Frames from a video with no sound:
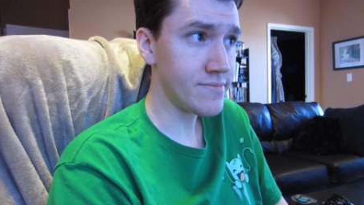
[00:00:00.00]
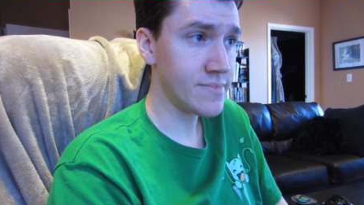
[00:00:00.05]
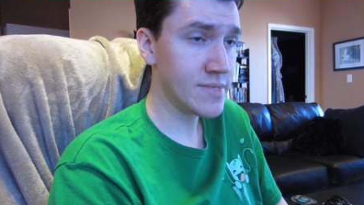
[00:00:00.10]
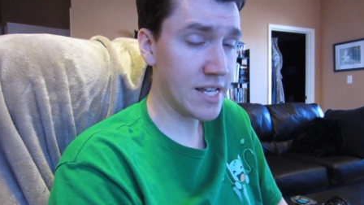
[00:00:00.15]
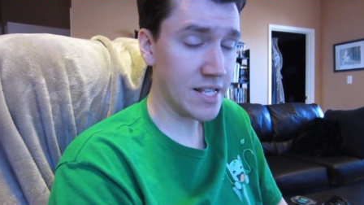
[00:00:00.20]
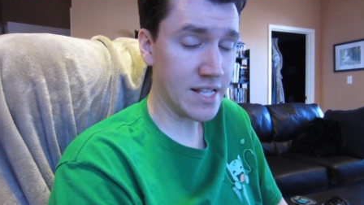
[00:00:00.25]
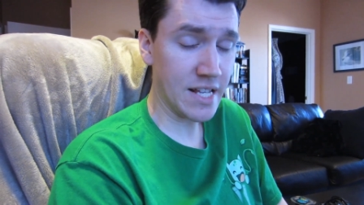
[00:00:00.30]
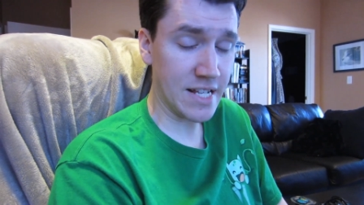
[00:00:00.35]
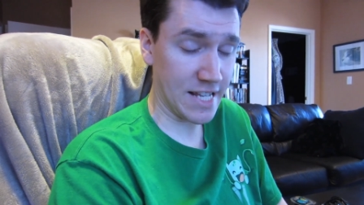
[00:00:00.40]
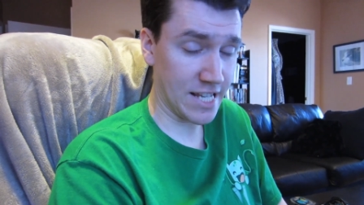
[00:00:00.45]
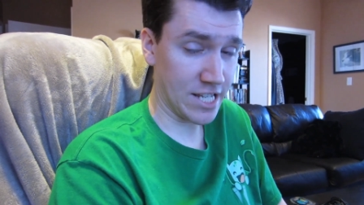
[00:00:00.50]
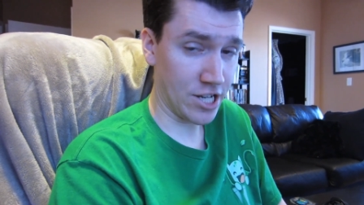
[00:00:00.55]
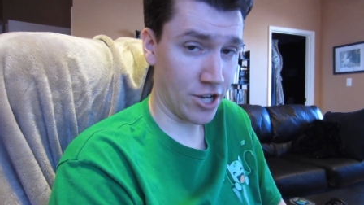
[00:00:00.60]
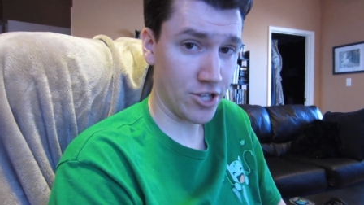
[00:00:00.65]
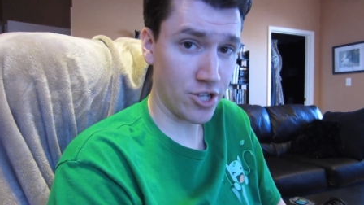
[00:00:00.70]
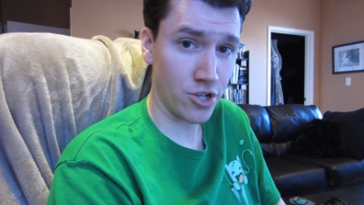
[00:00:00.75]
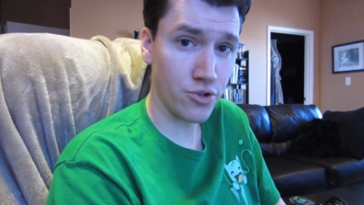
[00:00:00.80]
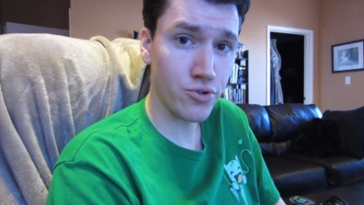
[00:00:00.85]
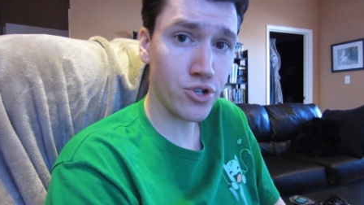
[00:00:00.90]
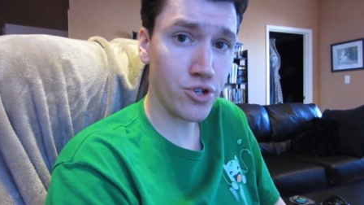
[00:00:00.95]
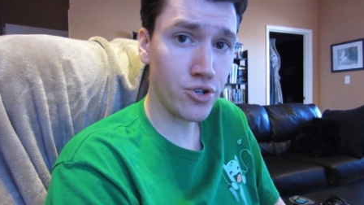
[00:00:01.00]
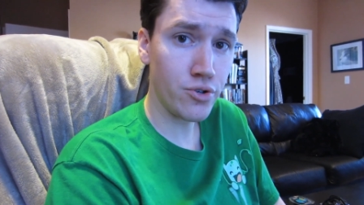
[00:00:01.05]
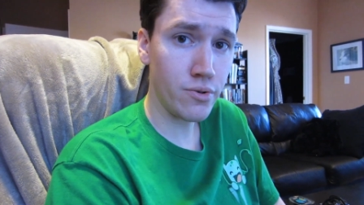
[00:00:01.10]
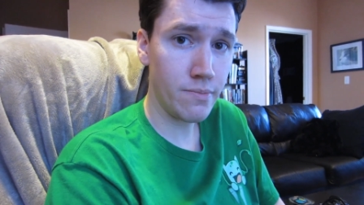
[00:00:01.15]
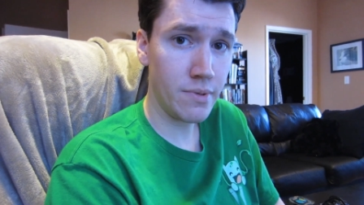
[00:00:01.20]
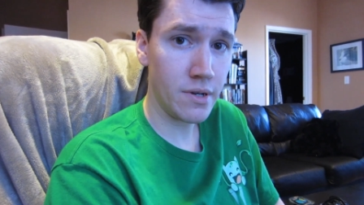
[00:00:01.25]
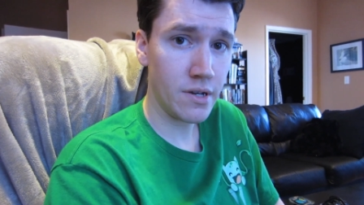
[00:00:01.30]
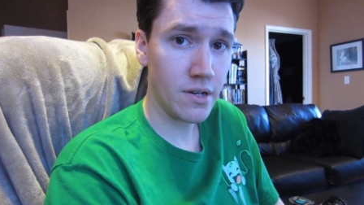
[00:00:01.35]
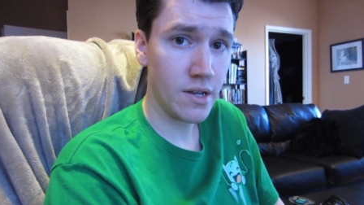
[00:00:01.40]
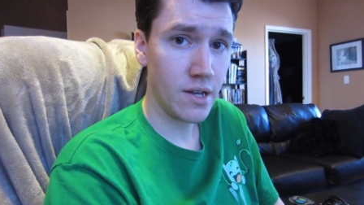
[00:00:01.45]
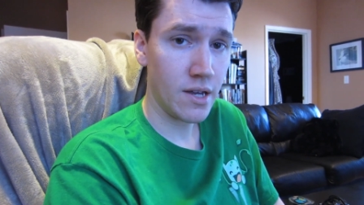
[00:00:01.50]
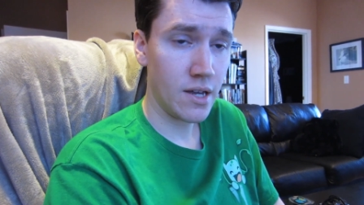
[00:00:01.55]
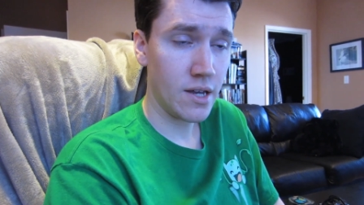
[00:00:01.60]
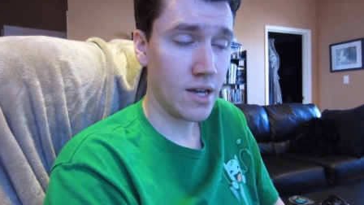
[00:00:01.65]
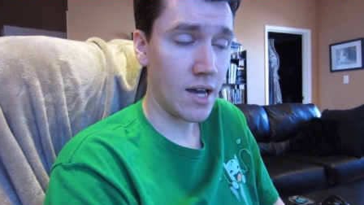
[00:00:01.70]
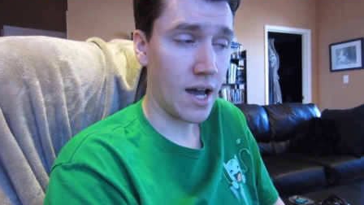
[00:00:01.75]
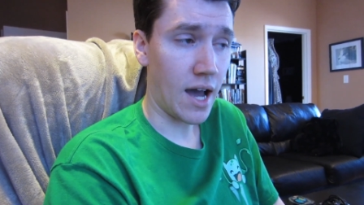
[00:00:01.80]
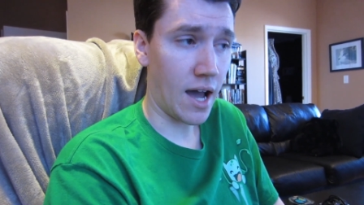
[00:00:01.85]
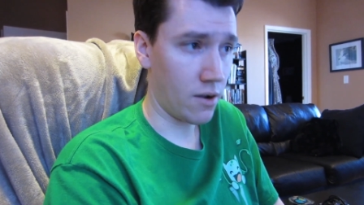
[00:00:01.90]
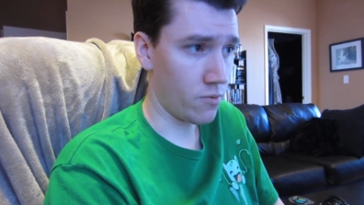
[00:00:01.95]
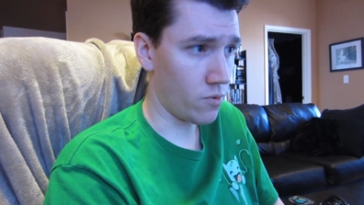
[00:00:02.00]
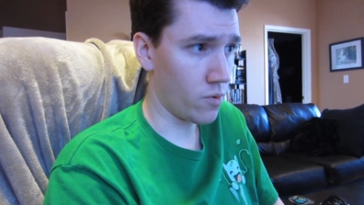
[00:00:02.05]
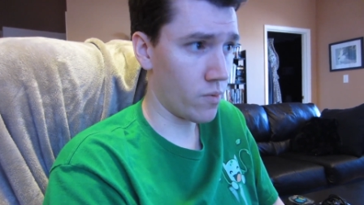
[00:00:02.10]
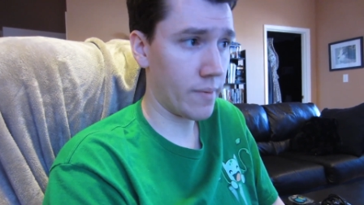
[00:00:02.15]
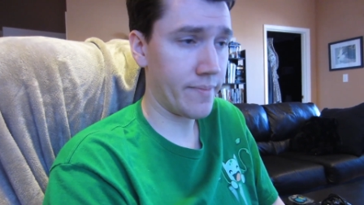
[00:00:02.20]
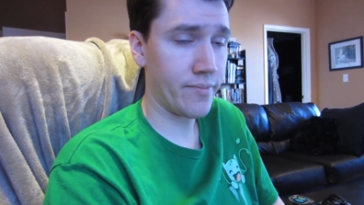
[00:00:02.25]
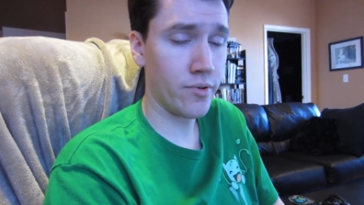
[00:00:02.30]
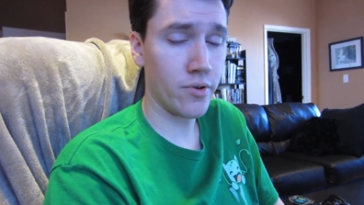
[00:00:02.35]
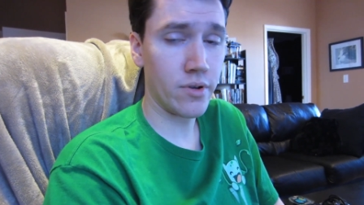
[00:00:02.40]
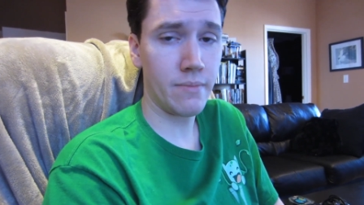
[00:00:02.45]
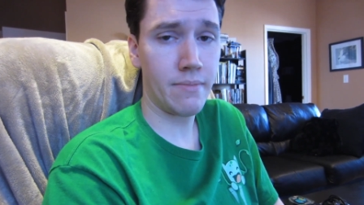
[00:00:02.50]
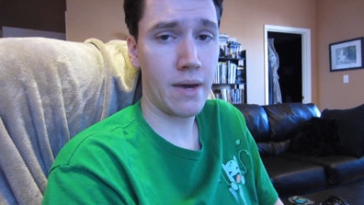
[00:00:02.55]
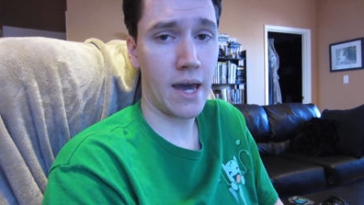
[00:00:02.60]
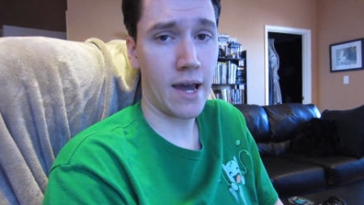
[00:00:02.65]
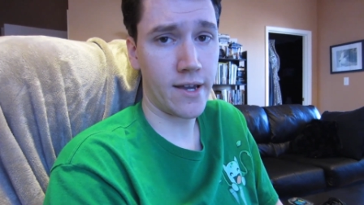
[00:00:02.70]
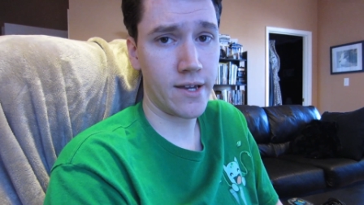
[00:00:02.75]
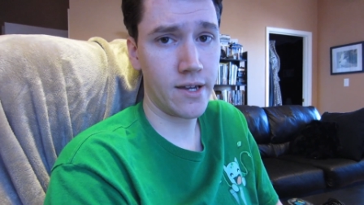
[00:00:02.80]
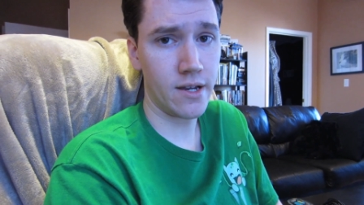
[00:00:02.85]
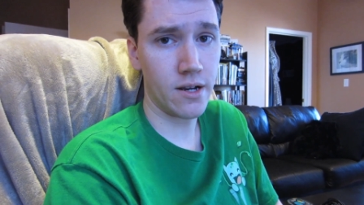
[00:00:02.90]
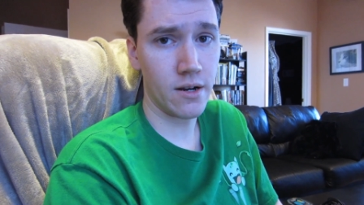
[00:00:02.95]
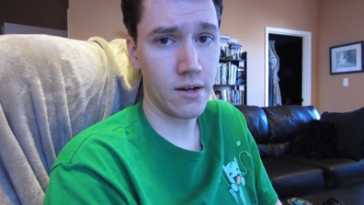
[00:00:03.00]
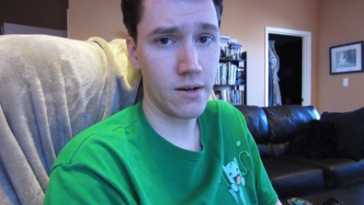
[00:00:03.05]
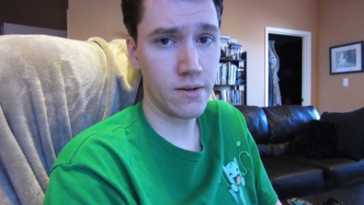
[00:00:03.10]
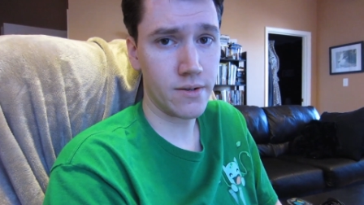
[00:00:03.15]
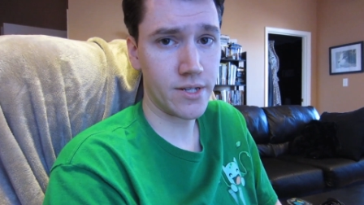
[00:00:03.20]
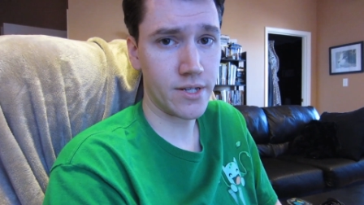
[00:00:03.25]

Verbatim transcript: that this is on YouTube, I will report it back here,